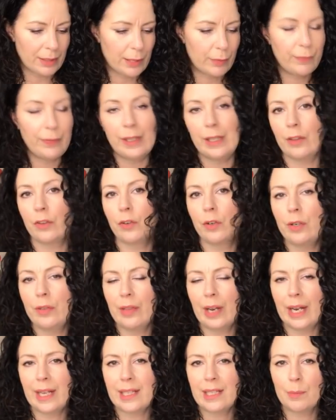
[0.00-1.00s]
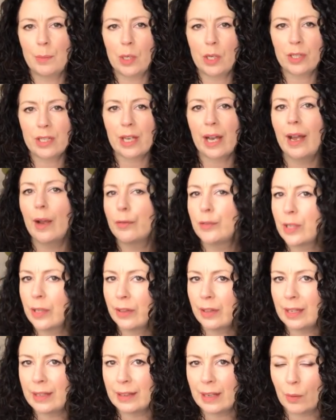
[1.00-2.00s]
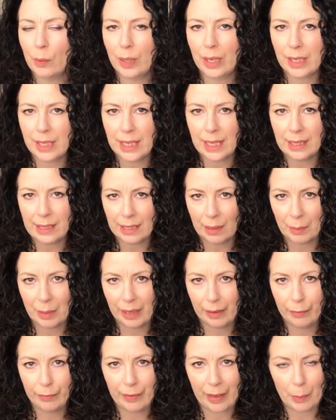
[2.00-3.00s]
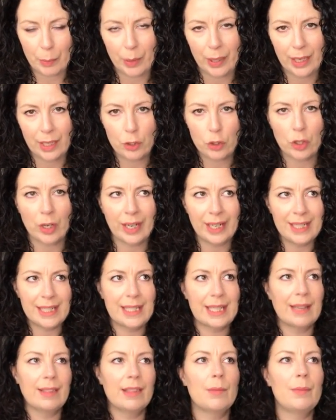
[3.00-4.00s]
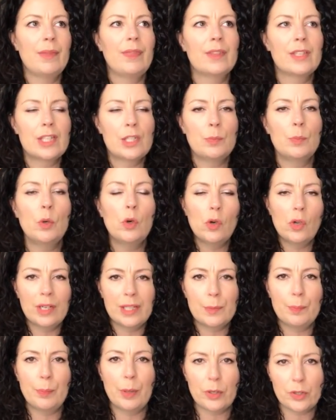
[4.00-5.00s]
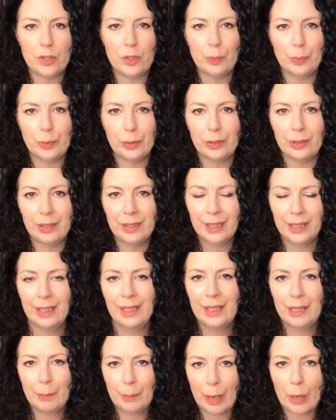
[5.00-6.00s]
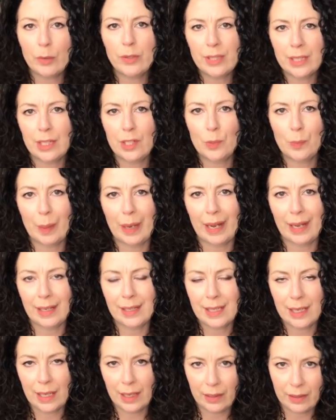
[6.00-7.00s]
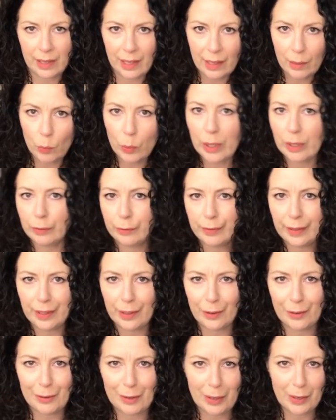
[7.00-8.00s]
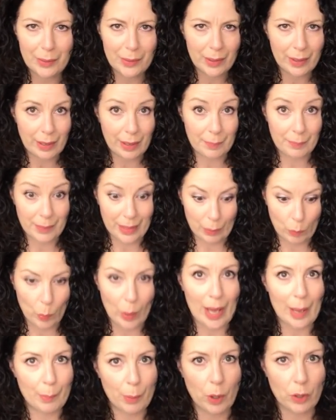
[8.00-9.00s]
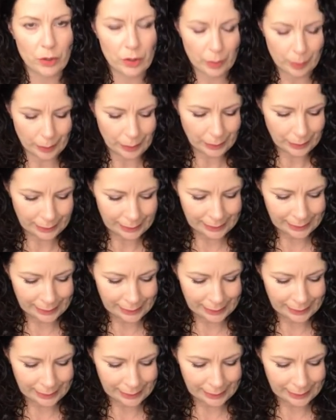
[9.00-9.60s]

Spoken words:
to fit through the letterbox, I often think that when I send out my fabric, I try and send them in the smallest possible postage bag so that it will fit through where possible.